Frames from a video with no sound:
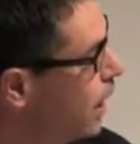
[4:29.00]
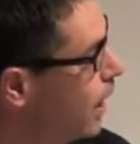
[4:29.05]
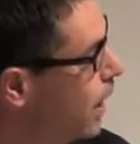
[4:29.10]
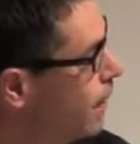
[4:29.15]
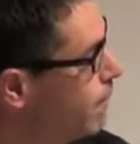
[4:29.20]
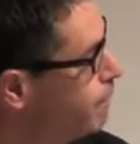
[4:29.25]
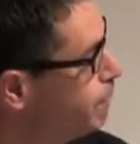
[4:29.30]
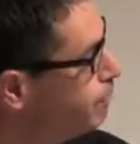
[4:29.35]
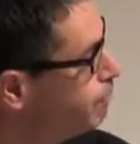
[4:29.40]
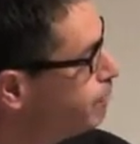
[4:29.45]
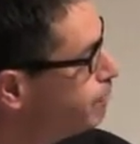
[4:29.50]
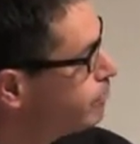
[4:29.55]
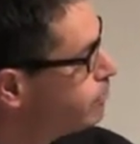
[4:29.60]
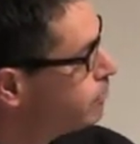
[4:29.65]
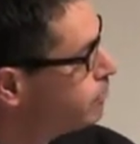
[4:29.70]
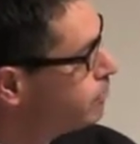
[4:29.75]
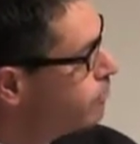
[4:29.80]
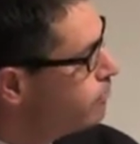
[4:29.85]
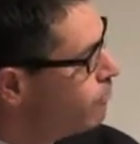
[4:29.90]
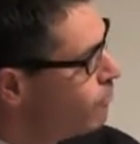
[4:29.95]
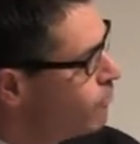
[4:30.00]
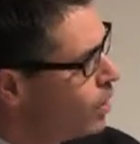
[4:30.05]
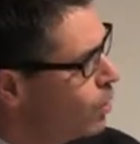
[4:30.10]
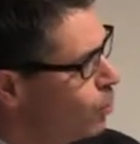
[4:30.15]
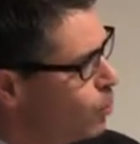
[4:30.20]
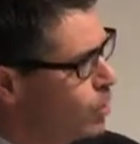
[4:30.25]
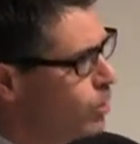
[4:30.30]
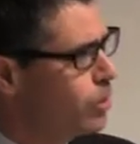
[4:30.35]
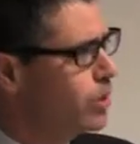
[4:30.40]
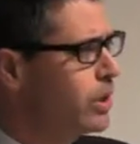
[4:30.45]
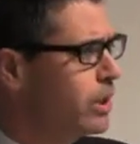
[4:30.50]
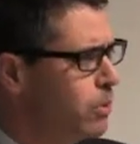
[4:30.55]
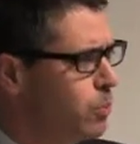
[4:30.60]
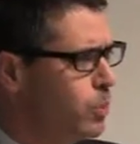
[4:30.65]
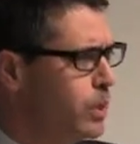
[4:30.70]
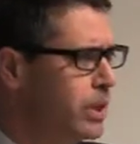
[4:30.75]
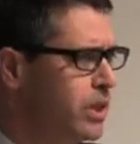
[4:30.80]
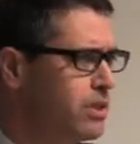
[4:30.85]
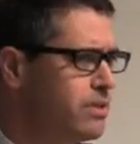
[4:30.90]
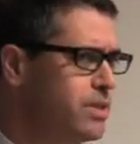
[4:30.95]
Um, we're,
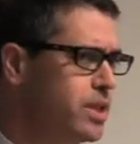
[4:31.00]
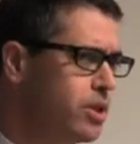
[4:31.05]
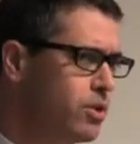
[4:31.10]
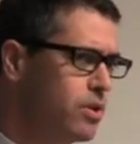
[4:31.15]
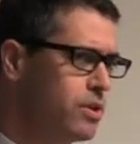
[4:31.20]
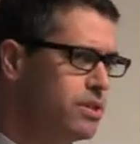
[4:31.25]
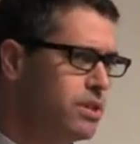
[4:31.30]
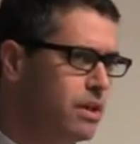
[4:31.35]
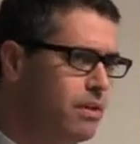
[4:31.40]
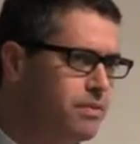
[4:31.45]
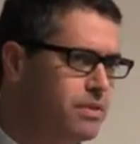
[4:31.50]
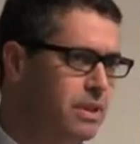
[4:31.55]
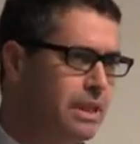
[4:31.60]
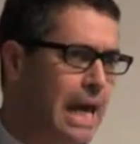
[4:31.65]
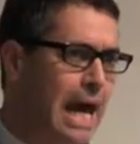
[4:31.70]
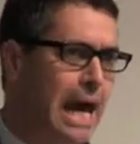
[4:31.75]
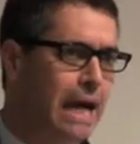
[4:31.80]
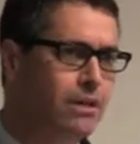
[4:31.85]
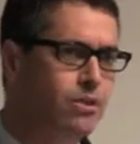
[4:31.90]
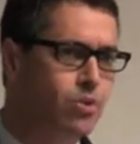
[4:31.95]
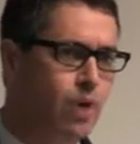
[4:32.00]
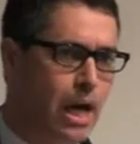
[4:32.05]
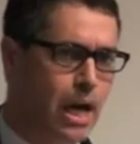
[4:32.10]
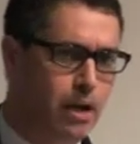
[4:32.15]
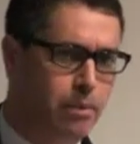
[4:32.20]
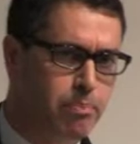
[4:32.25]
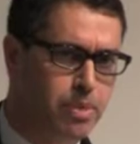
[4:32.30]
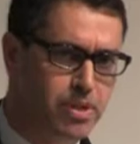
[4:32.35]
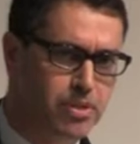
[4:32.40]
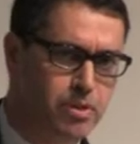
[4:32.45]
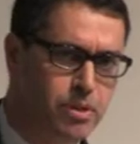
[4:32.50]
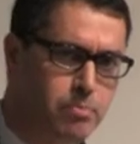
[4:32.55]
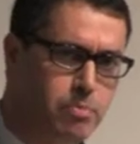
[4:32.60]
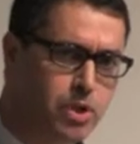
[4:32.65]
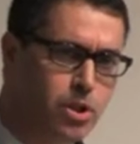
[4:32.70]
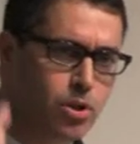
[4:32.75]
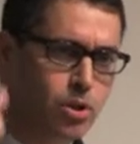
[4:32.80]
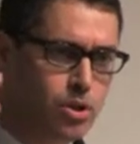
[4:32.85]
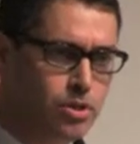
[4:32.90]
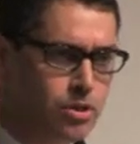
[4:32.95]
we consider ourselves an ag-to-ag -ag business
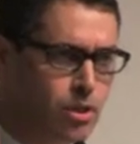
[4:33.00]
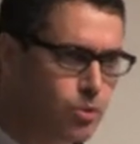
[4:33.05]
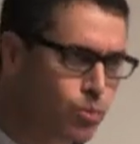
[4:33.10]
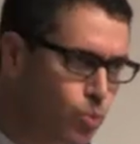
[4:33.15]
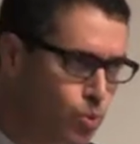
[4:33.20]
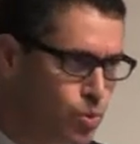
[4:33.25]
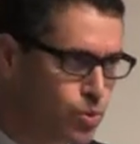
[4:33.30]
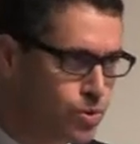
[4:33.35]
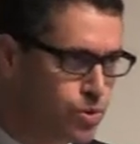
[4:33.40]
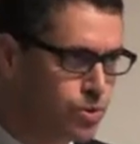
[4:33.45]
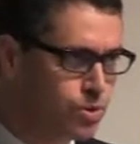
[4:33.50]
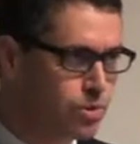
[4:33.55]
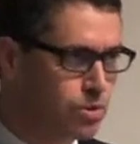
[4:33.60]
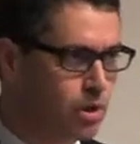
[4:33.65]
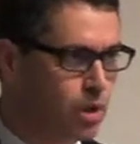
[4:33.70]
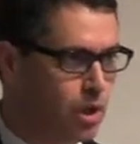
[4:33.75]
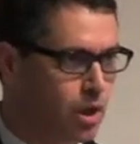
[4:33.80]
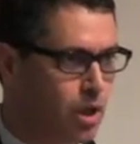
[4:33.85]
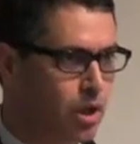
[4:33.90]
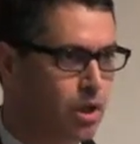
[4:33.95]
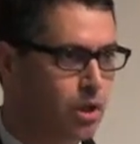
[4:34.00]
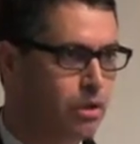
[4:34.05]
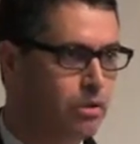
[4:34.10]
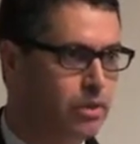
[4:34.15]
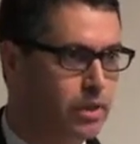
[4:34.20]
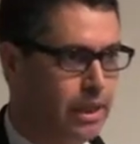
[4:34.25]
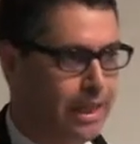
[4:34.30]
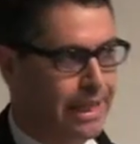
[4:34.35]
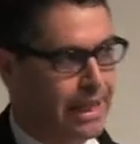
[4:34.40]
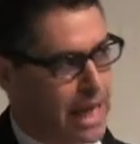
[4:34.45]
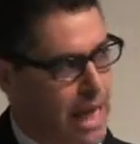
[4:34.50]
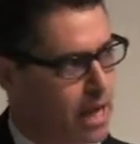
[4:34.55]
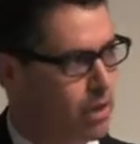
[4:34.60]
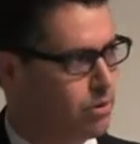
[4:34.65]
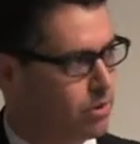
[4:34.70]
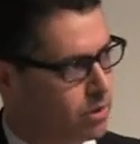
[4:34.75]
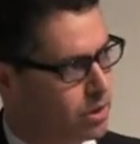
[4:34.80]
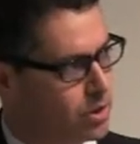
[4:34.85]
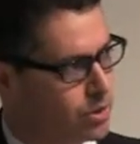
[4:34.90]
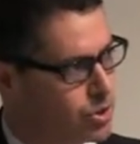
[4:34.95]
because our roots are in
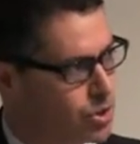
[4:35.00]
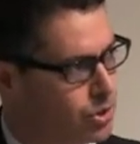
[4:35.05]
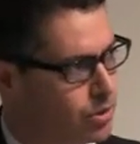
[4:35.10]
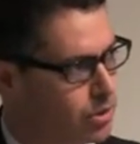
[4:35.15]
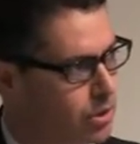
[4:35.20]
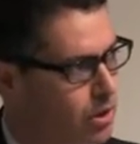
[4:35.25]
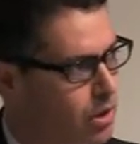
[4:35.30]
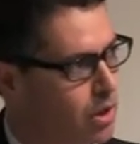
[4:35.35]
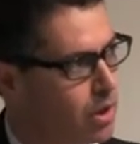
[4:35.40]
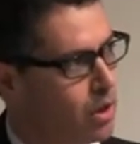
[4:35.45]
agriculture.